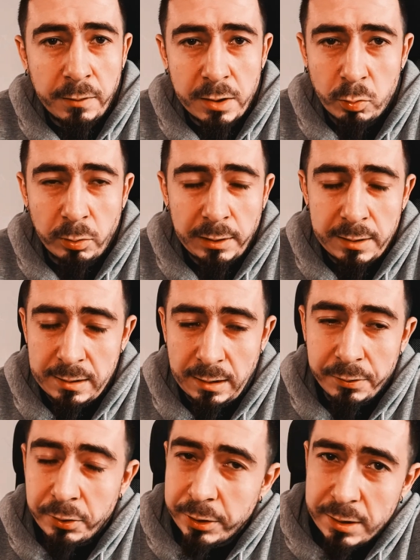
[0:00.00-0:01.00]
as well as
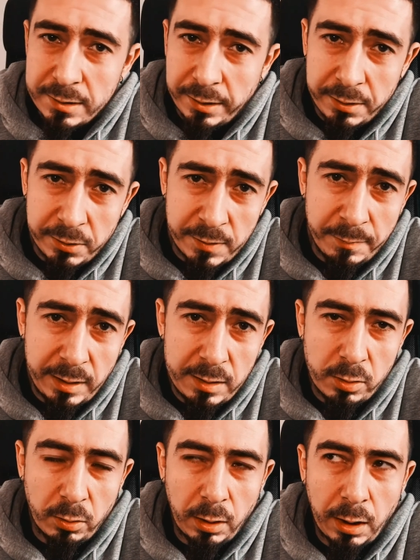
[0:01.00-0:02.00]
other designers
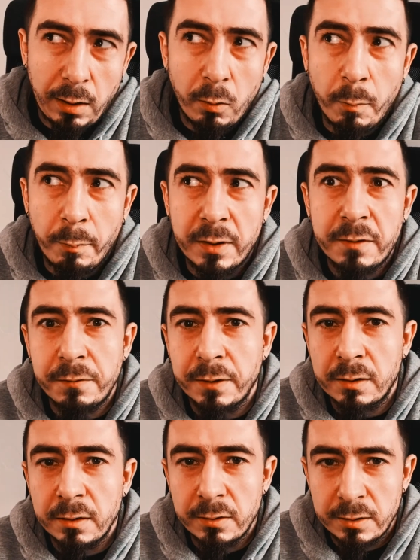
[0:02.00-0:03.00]
based on how
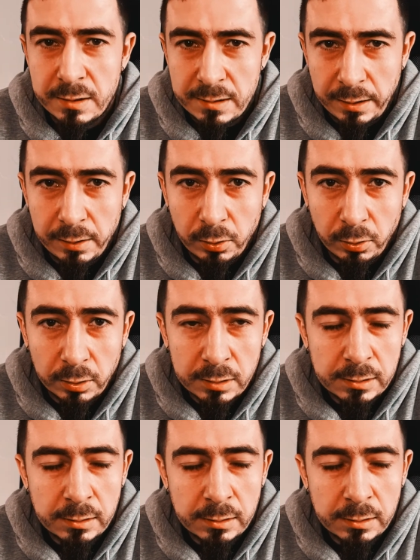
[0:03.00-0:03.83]
perfect their design looks,